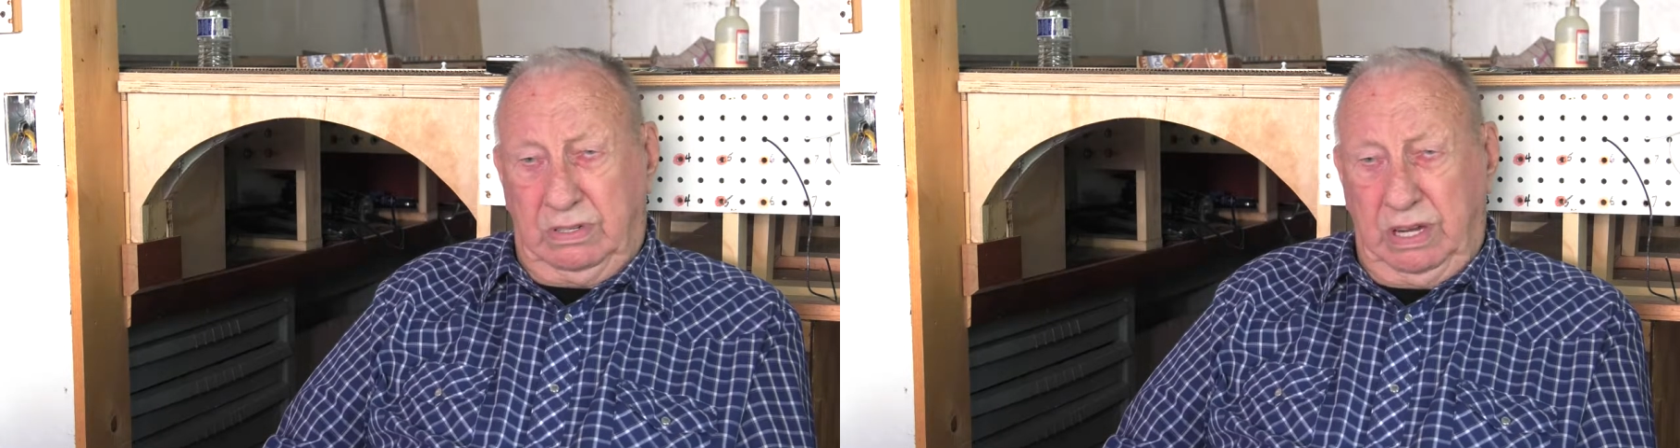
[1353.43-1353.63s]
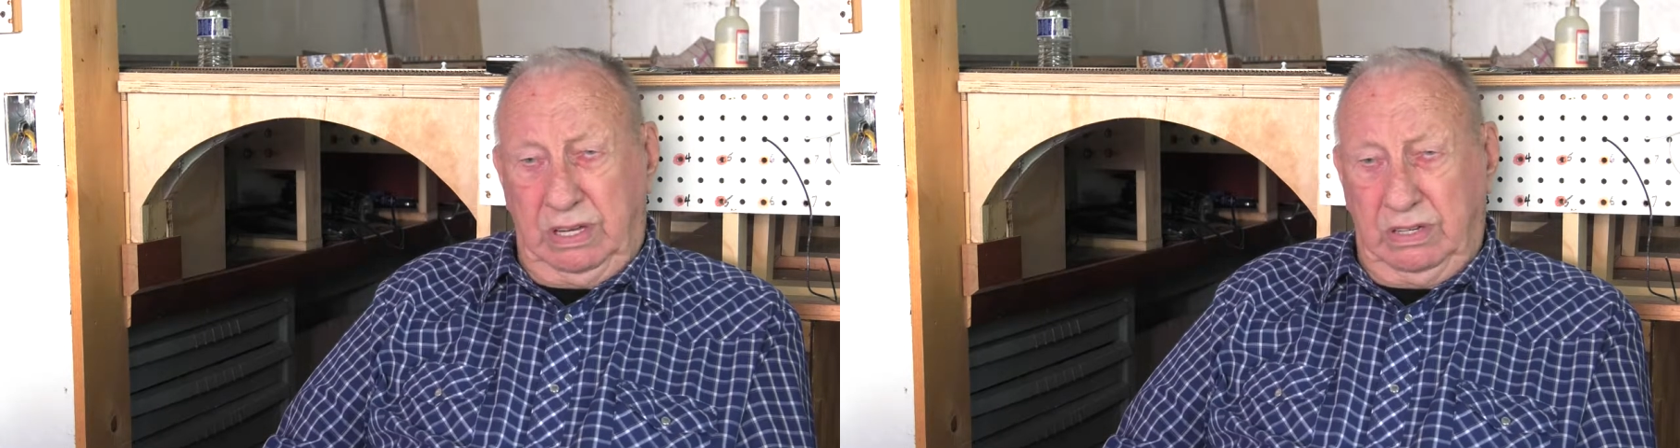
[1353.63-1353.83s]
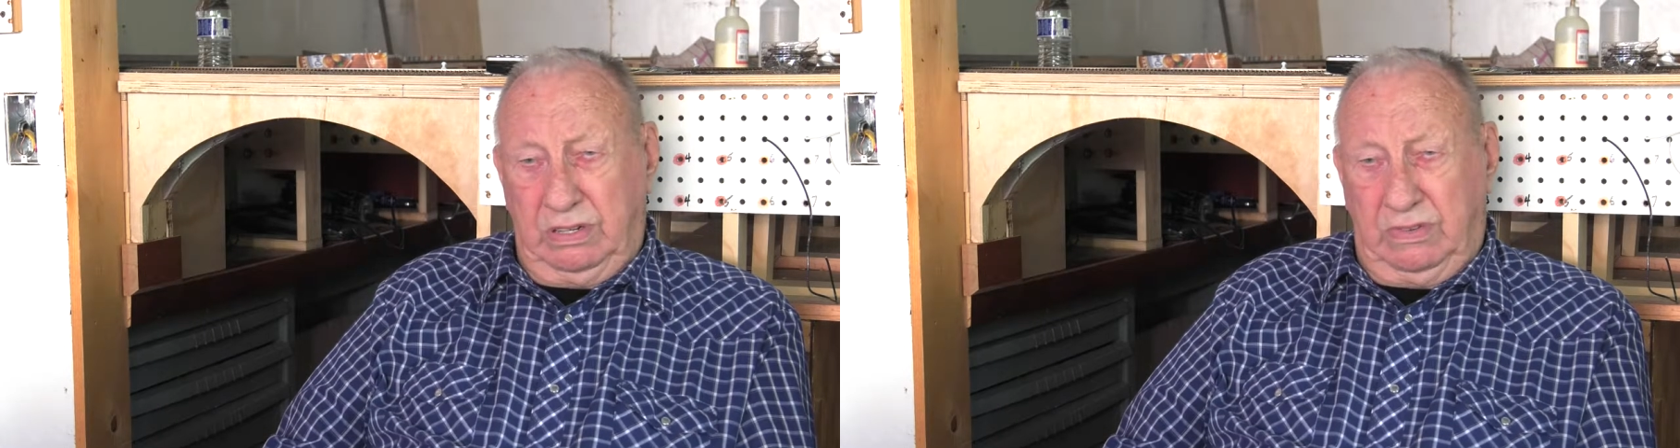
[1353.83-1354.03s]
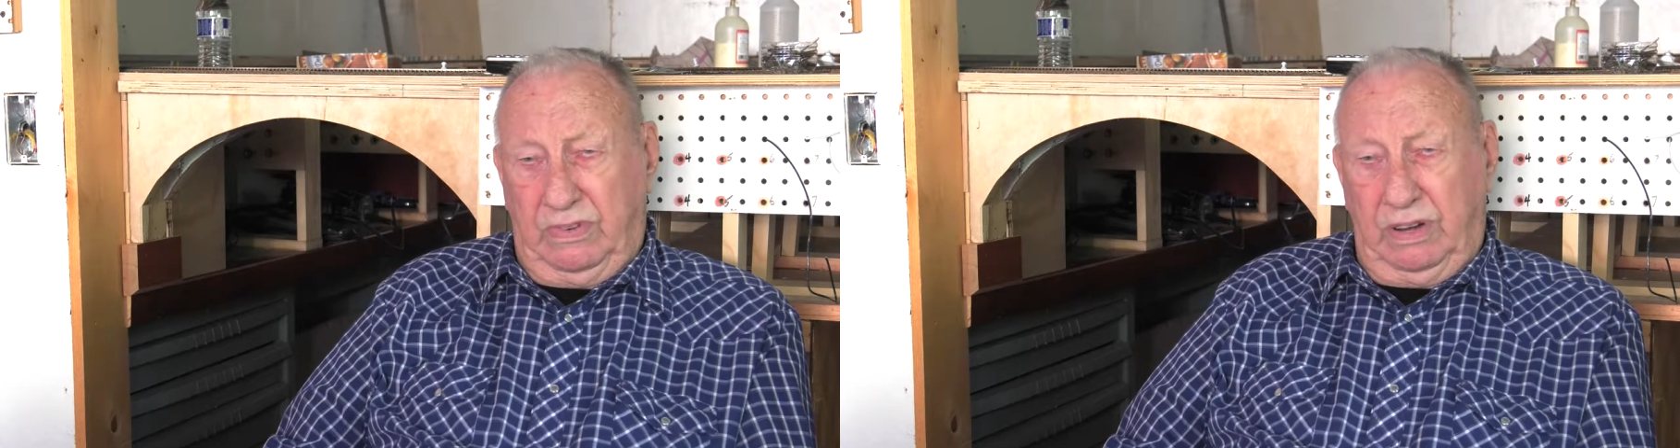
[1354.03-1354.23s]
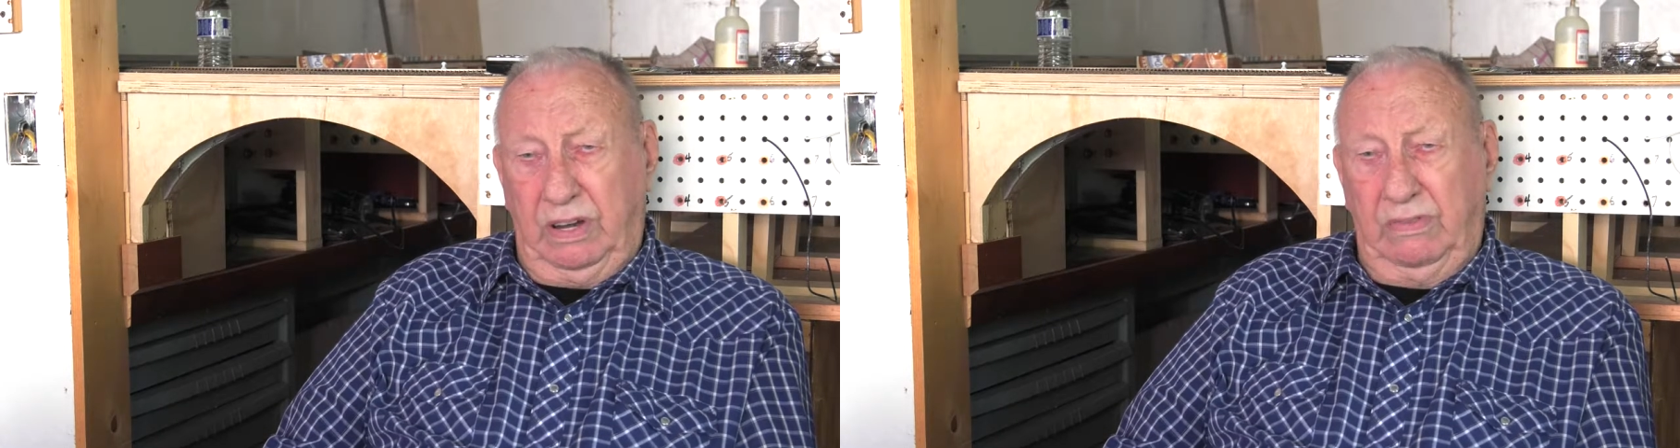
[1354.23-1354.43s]
days
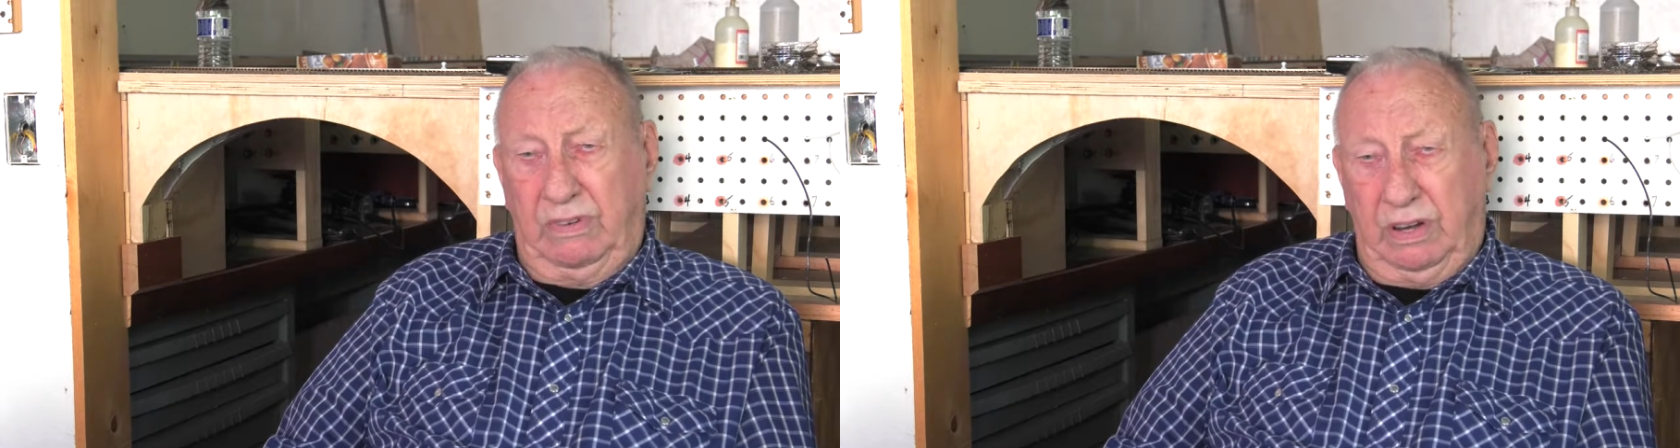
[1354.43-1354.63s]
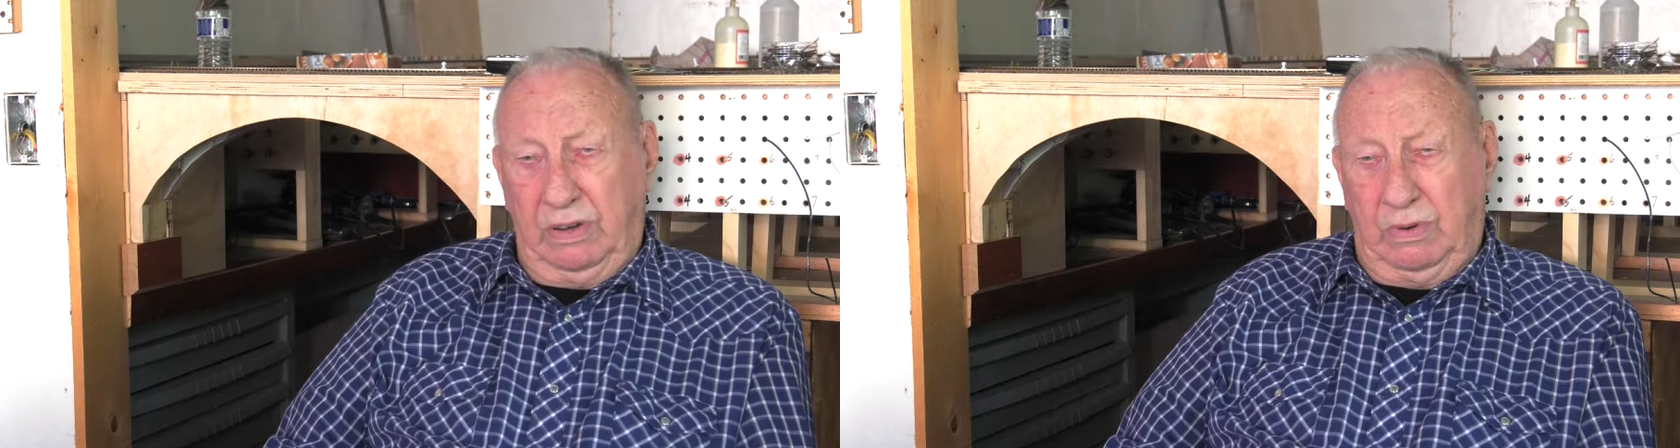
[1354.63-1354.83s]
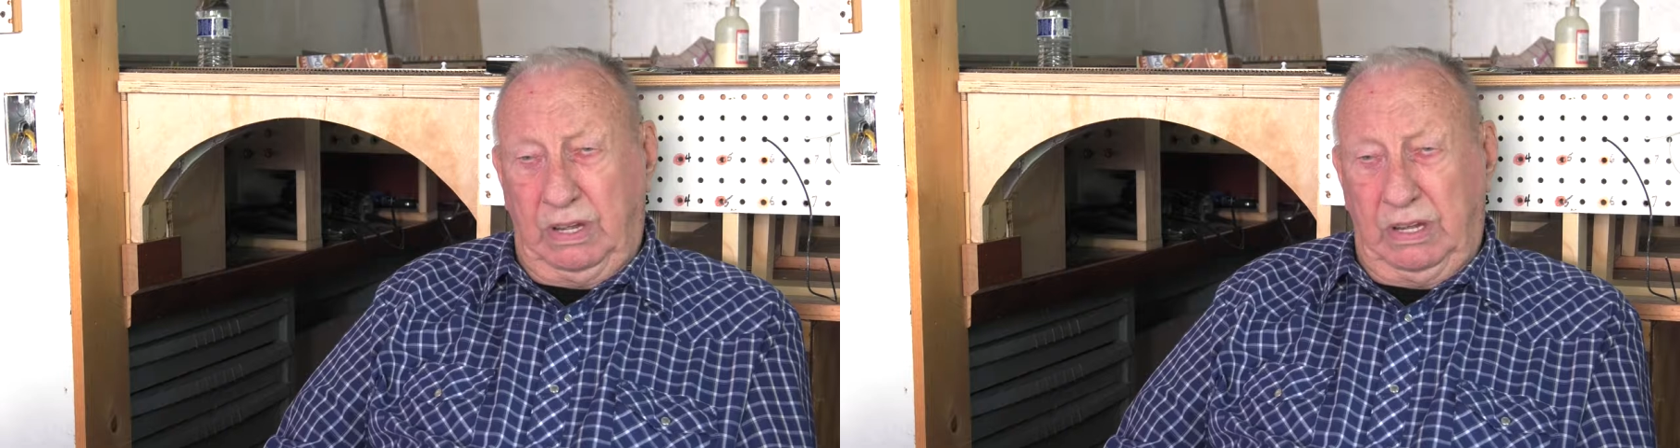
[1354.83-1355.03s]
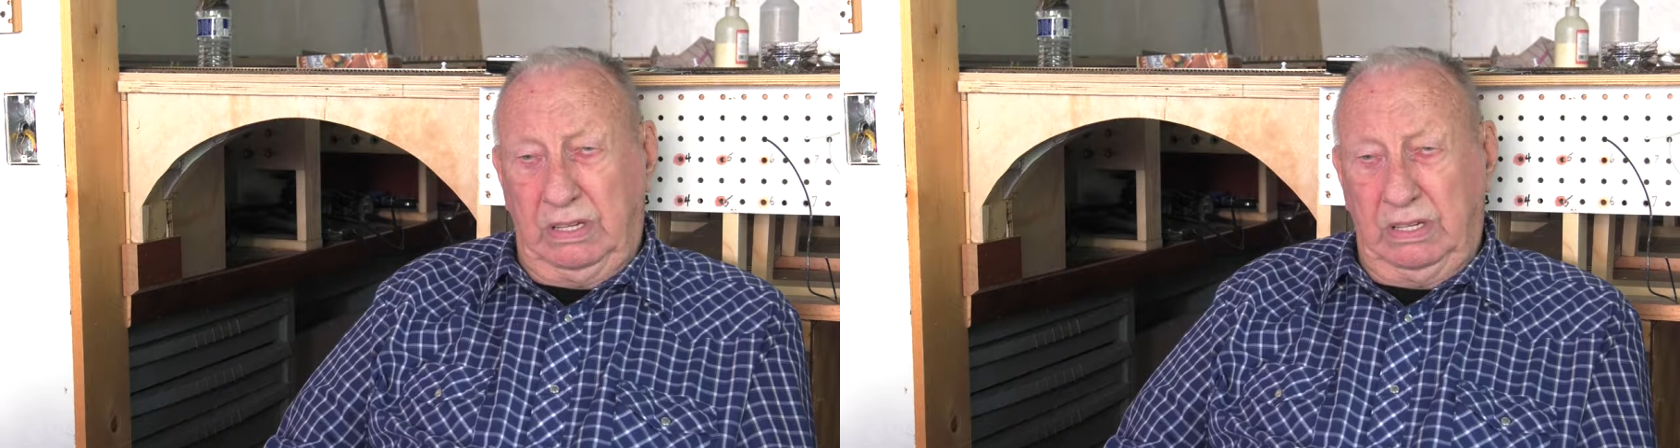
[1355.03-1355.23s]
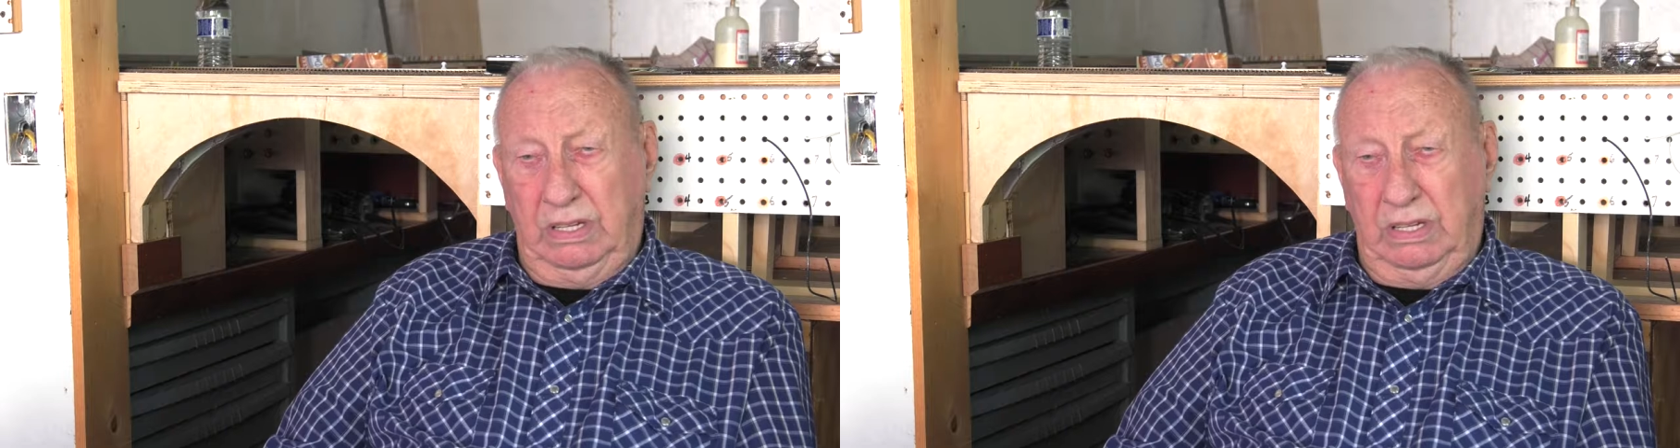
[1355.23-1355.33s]
very, very well,